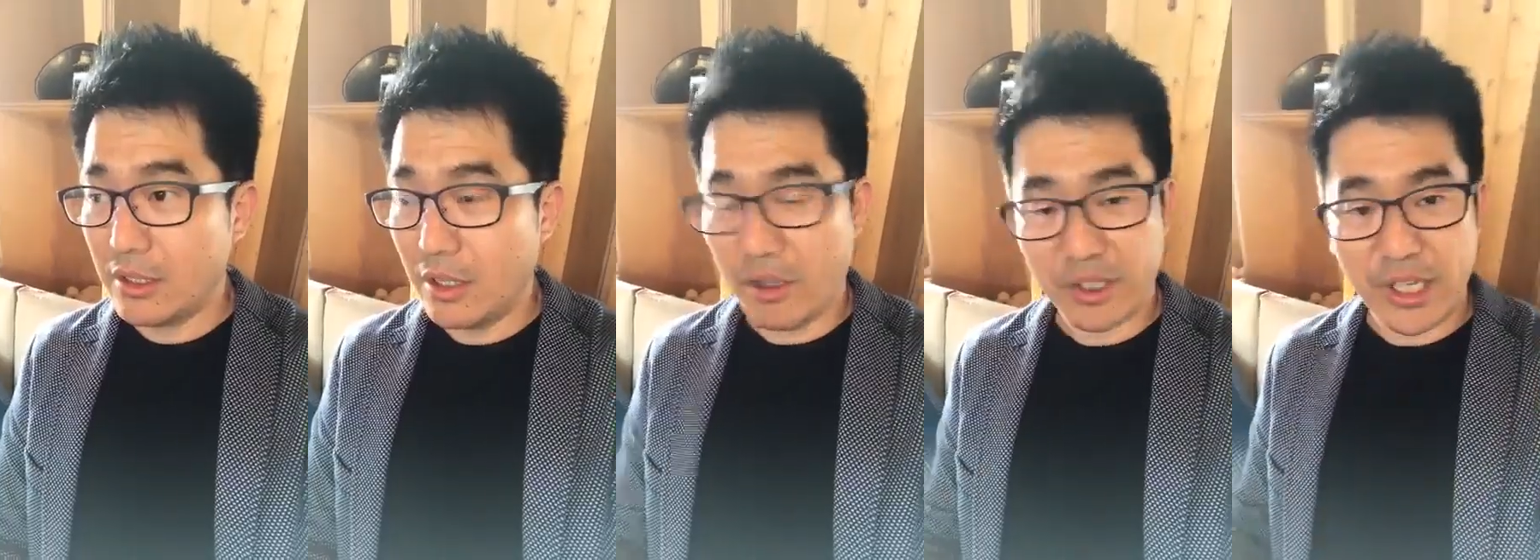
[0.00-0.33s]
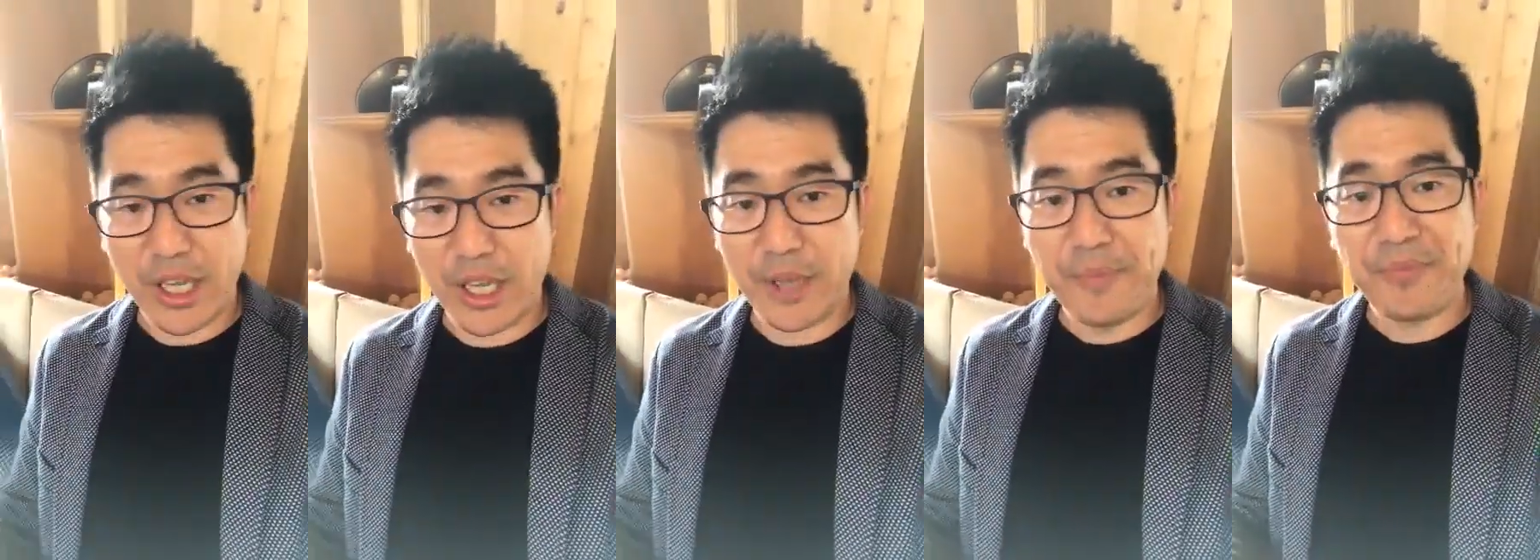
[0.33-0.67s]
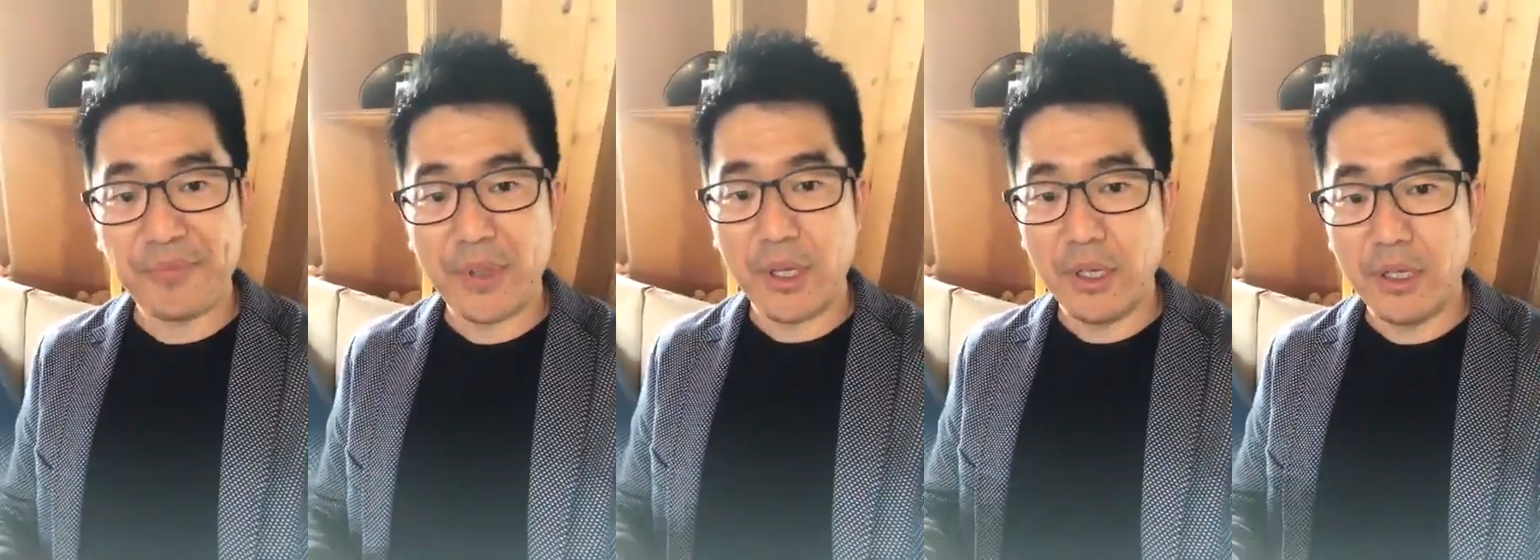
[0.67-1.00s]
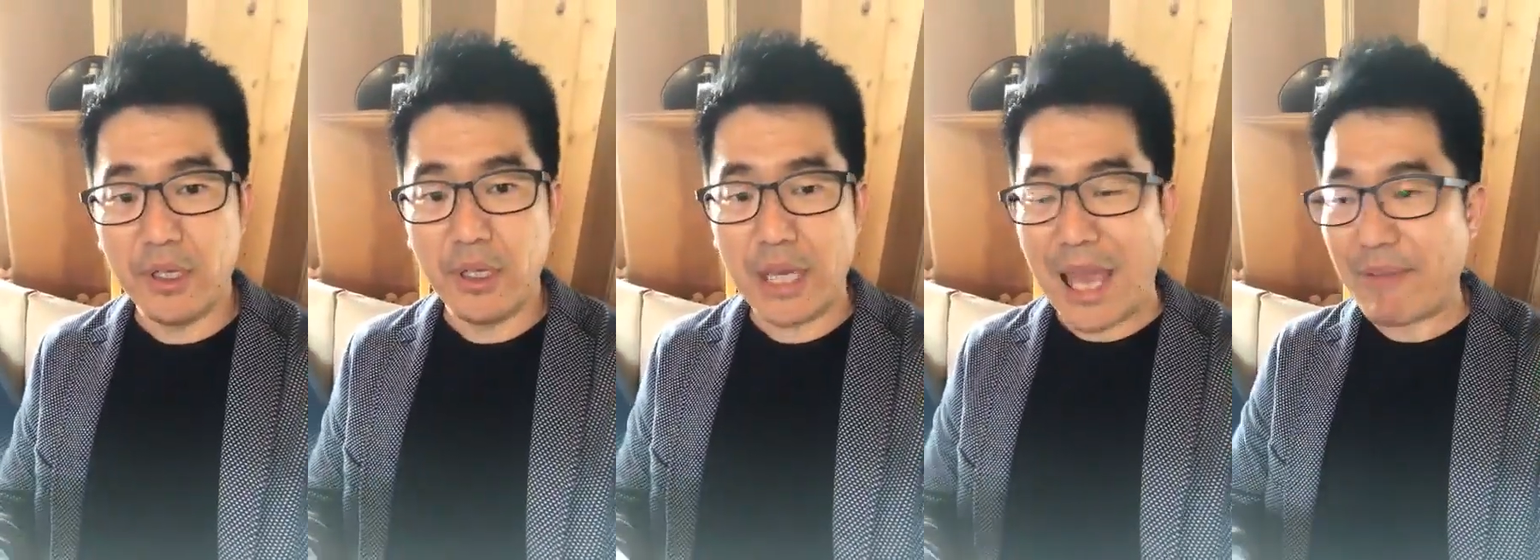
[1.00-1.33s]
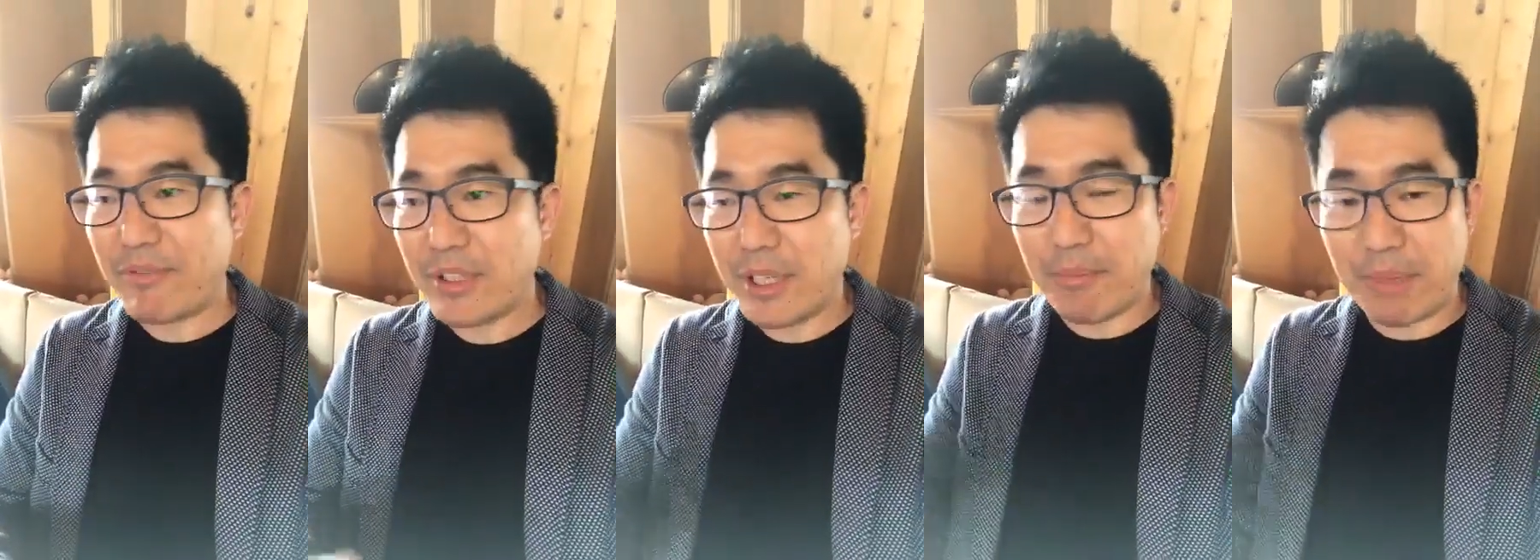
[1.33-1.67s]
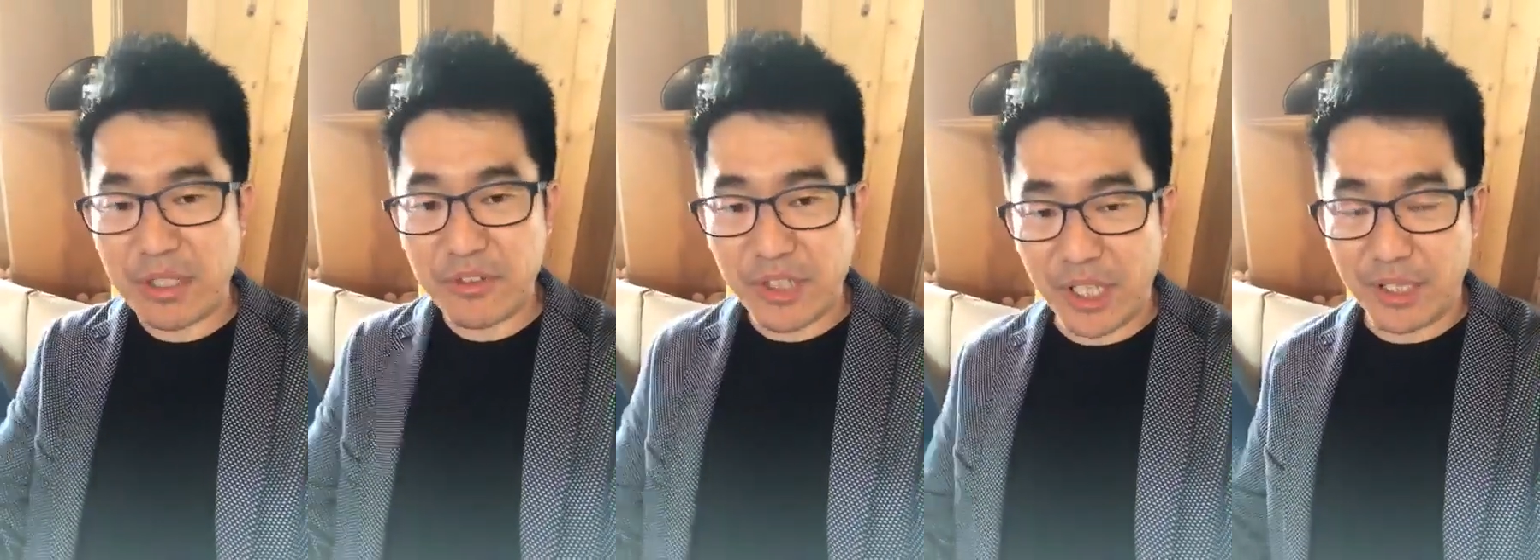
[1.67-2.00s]
Okay, after the
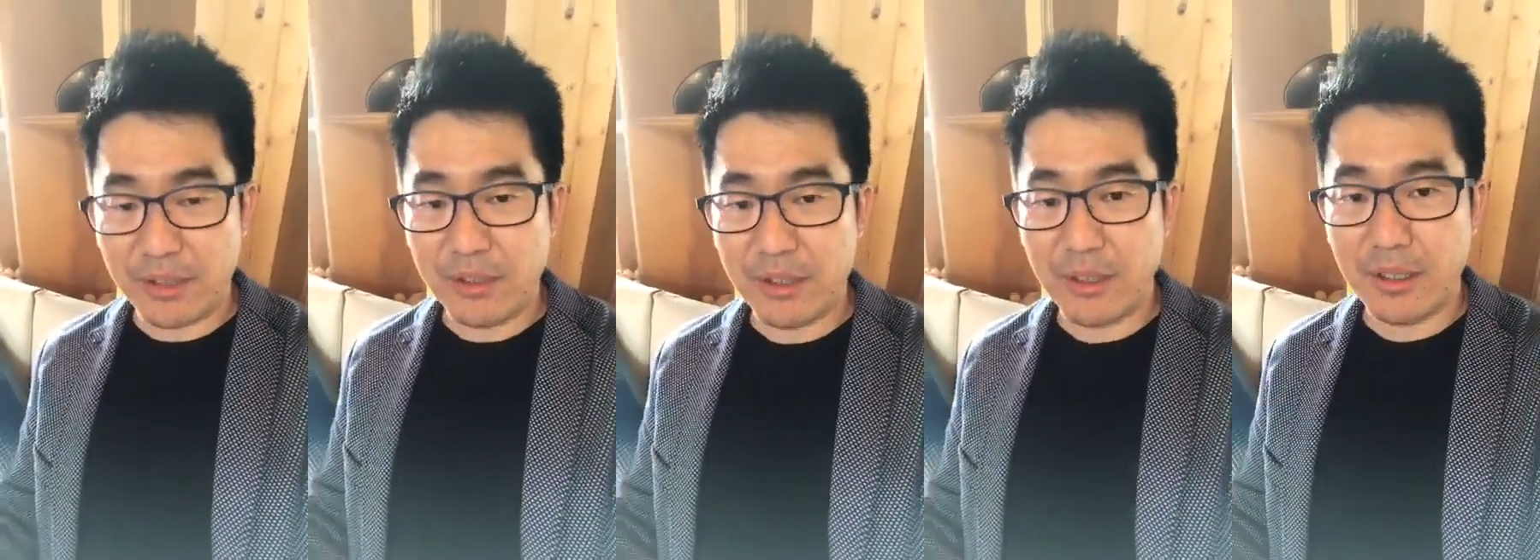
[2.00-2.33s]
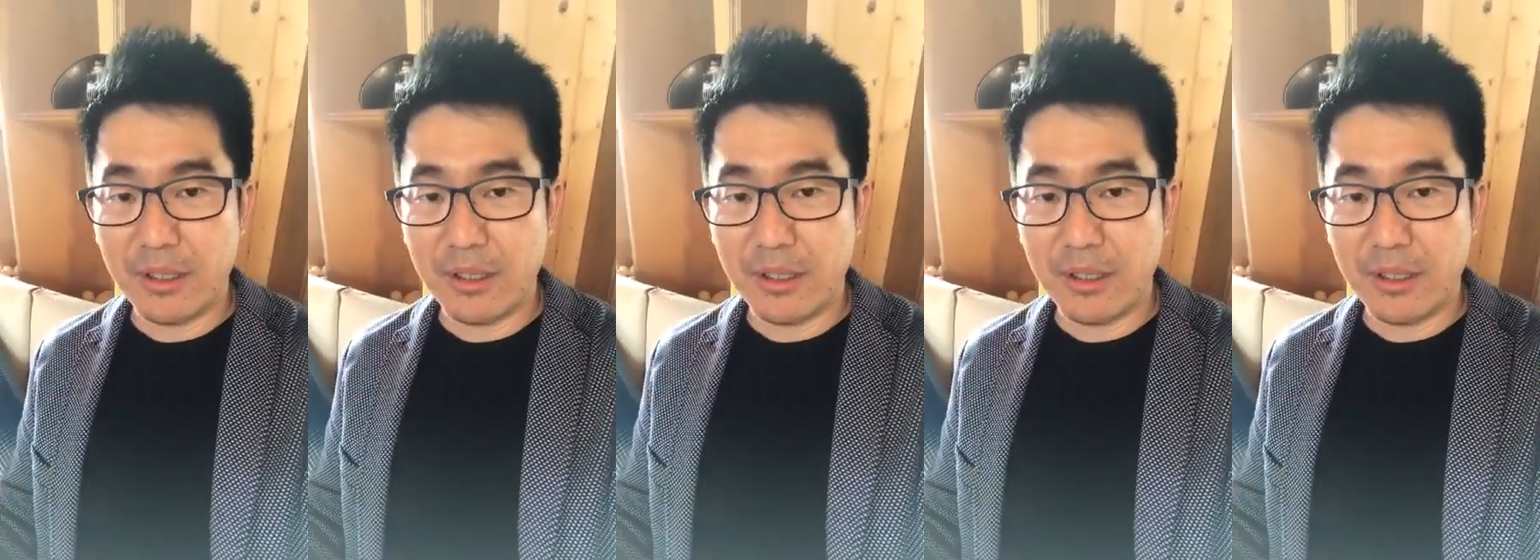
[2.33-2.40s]
meeting,